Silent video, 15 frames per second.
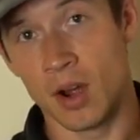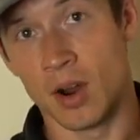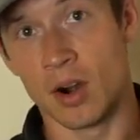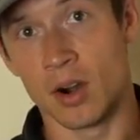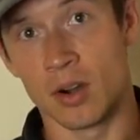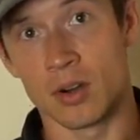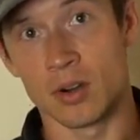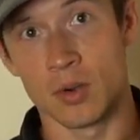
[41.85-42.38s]

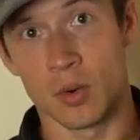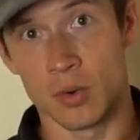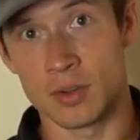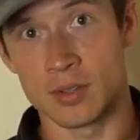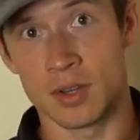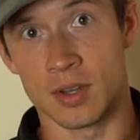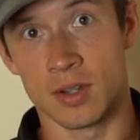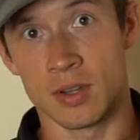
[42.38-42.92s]
our
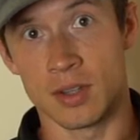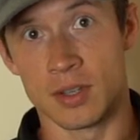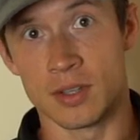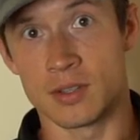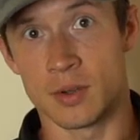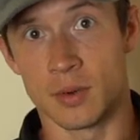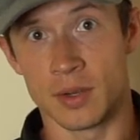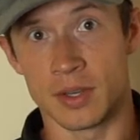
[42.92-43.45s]
cortisol
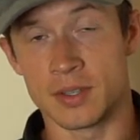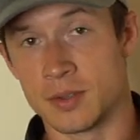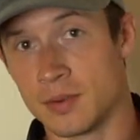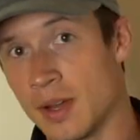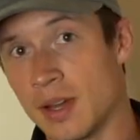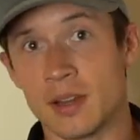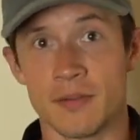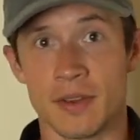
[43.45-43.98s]
is going
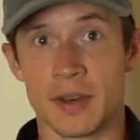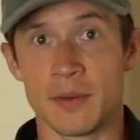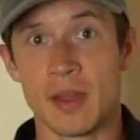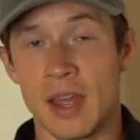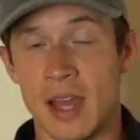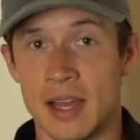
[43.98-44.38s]
to elevate.